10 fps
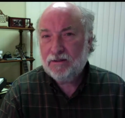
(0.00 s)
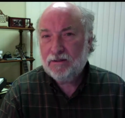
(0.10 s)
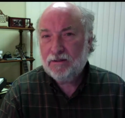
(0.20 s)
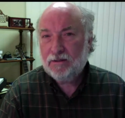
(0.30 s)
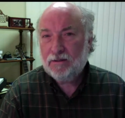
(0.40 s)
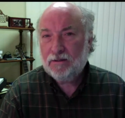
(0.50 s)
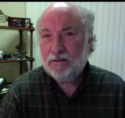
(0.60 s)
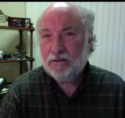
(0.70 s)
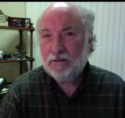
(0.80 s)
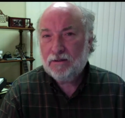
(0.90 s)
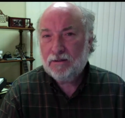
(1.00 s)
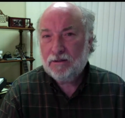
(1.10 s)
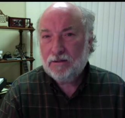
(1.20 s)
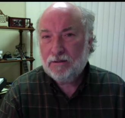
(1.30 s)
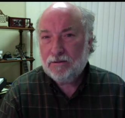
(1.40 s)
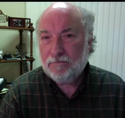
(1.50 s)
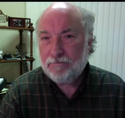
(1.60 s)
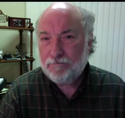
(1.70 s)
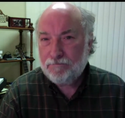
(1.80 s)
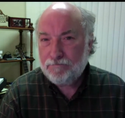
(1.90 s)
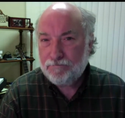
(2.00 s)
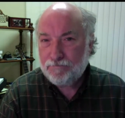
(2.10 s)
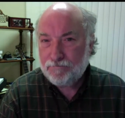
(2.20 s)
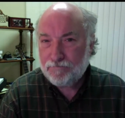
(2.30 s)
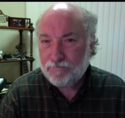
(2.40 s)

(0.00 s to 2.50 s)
(silence)